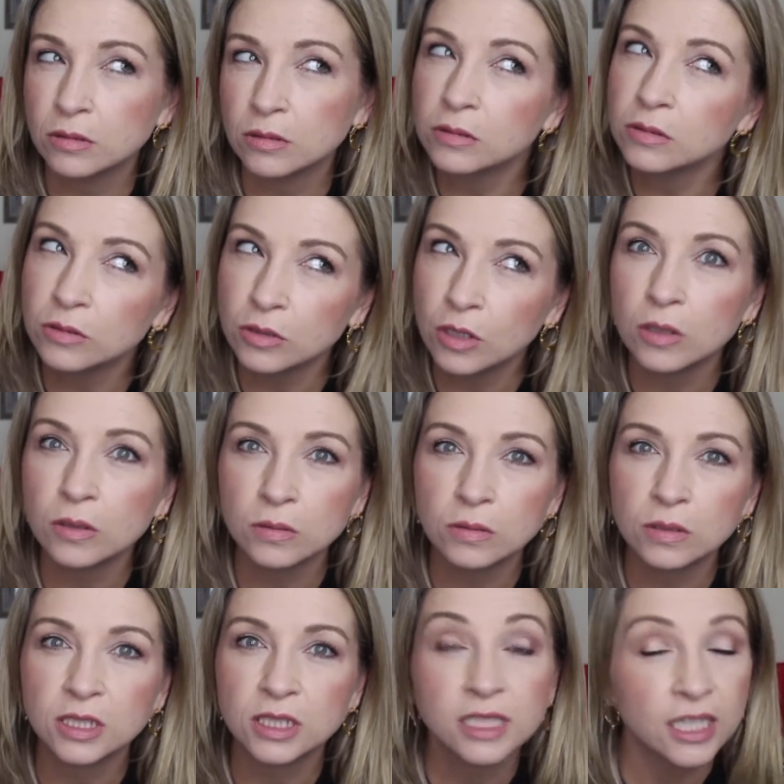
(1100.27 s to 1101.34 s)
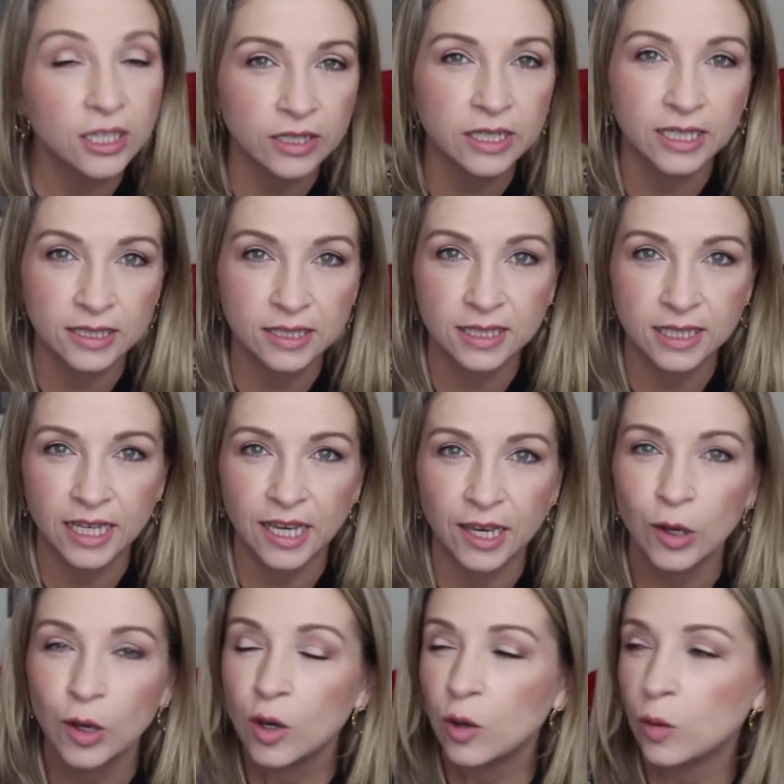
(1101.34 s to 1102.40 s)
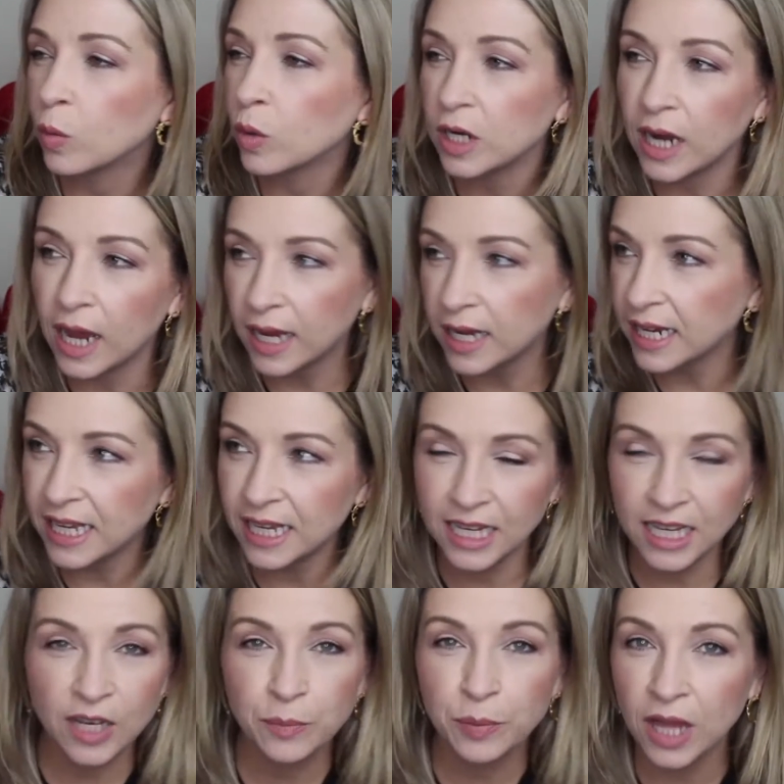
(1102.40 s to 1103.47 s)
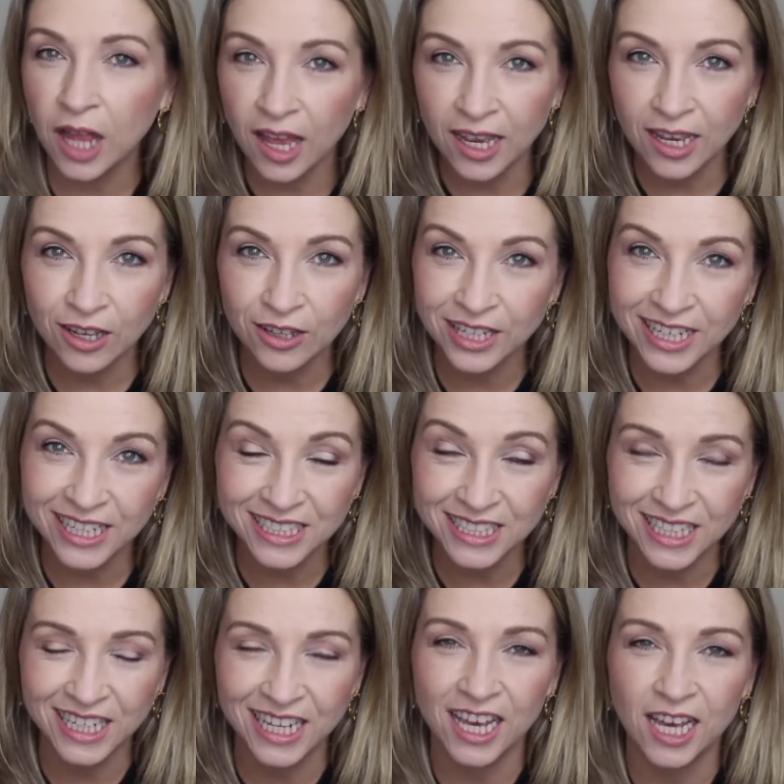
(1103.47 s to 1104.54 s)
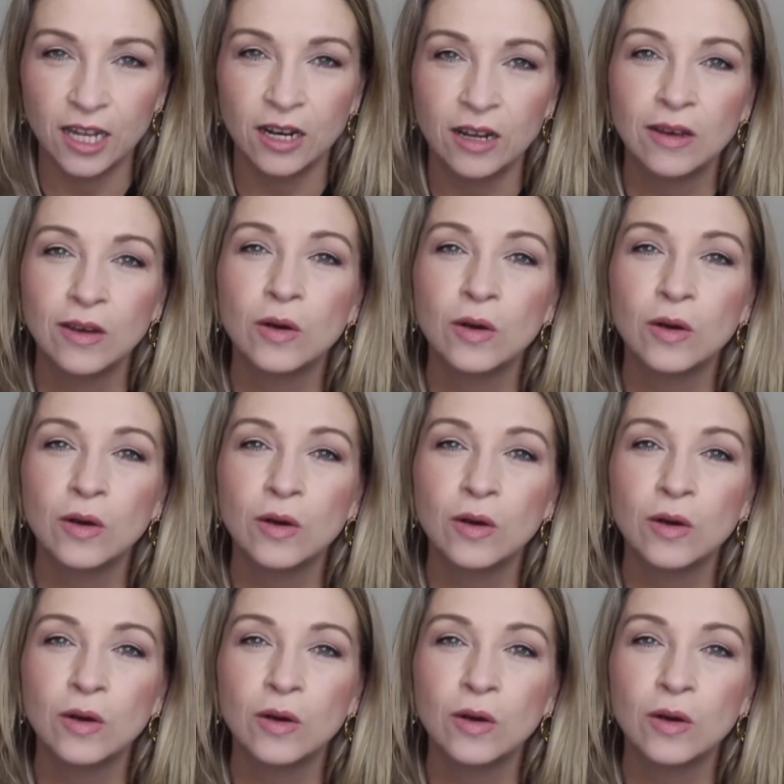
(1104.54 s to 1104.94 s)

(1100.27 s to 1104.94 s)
No, seriously, we're not hitting apply on LinkedIn yet.